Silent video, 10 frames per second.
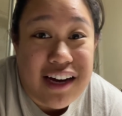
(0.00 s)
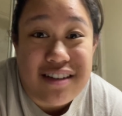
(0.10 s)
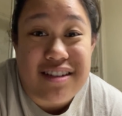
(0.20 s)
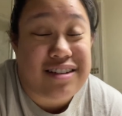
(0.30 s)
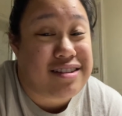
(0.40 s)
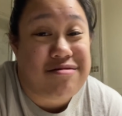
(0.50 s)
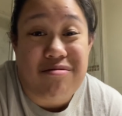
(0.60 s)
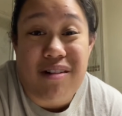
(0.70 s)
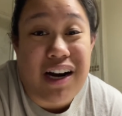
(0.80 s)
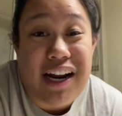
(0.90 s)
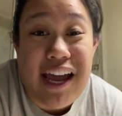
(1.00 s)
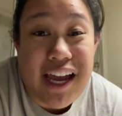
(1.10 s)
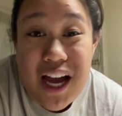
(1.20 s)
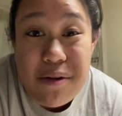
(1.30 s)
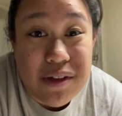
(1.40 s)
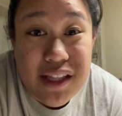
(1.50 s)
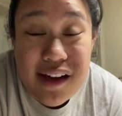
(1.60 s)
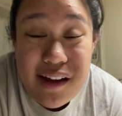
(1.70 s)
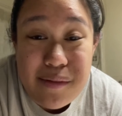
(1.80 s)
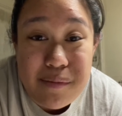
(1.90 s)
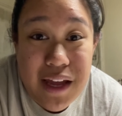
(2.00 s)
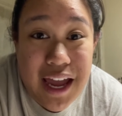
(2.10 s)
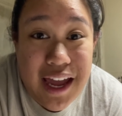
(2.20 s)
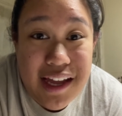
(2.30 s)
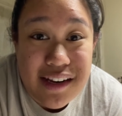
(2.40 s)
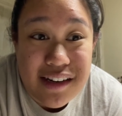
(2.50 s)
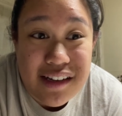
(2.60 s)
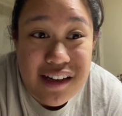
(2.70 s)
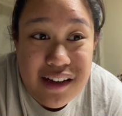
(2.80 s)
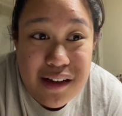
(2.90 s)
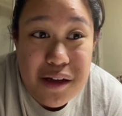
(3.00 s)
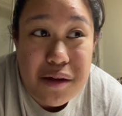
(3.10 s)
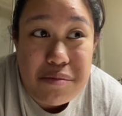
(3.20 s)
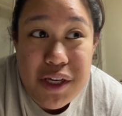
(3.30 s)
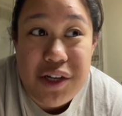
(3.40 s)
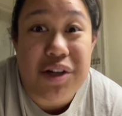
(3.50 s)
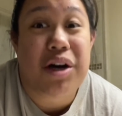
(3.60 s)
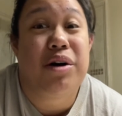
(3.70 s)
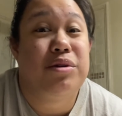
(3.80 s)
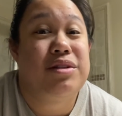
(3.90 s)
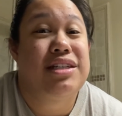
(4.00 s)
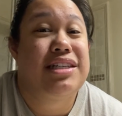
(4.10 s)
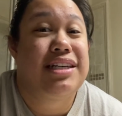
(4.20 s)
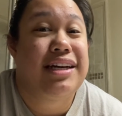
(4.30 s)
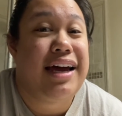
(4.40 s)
I just wanted to hang out with them and be a good host